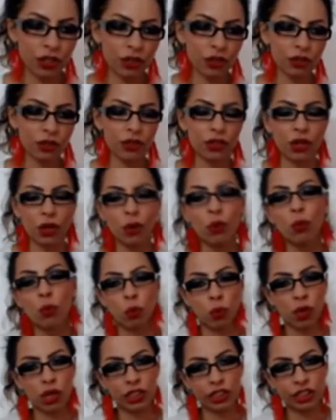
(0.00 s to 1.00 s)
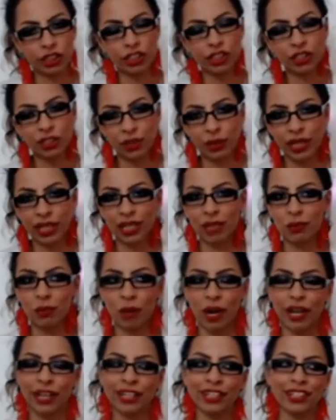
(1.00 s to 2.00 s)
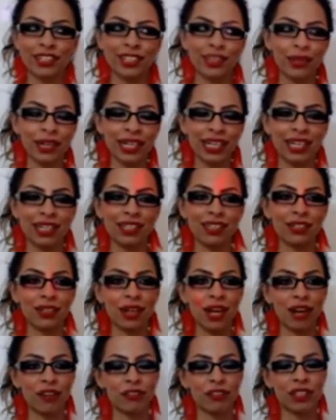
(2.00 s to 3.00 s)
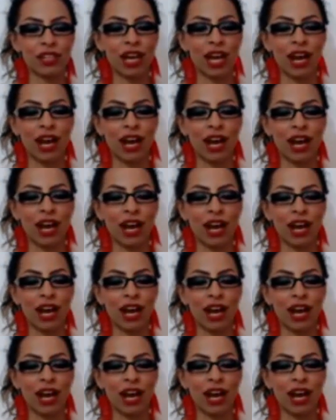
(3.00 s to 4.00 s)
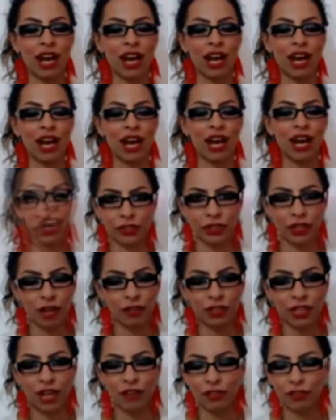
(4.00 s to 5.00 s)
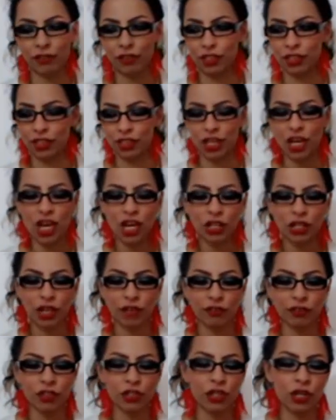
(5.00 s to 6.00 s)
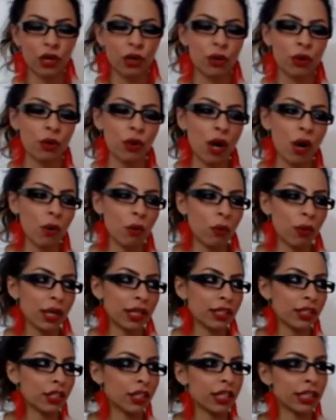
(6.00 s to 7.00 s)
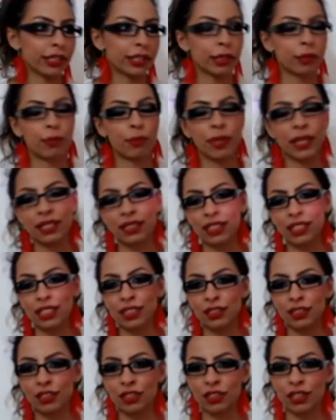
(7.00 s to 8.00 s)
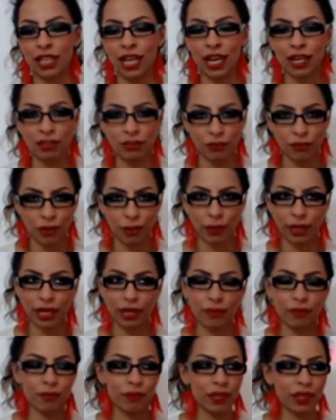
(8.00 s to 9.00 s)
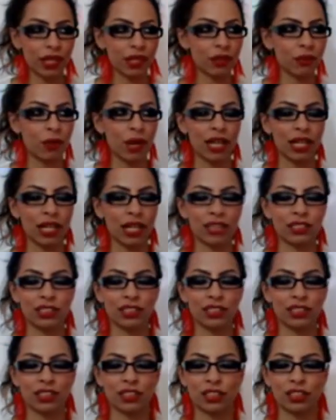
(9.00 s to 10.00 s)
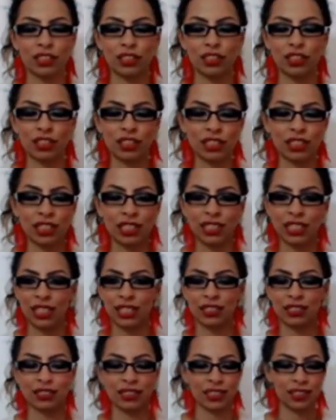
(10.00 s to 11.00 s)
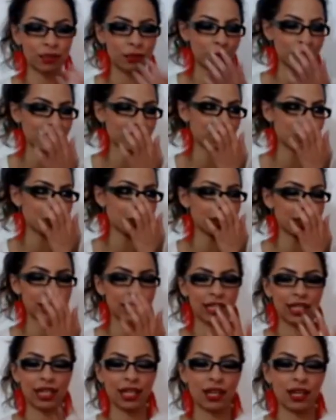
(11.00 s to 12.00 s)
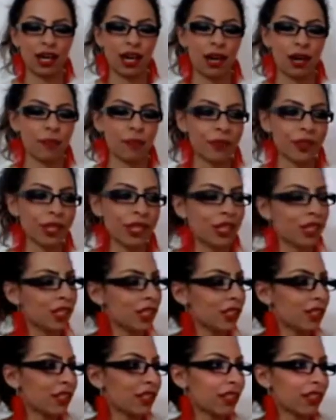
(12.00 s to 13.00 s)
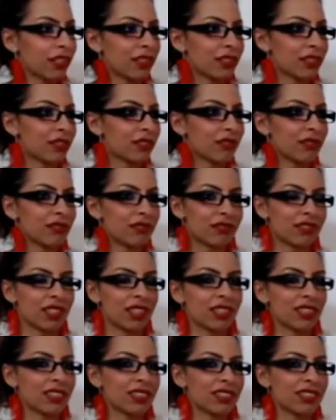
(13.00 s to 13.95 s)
Know what you're doing and why you're doing it. You have to have your goals, you have to have your vision, you have to know what you're expecting to gain from it. Otherwise, you're just going to get disappointed, or you're going to get you know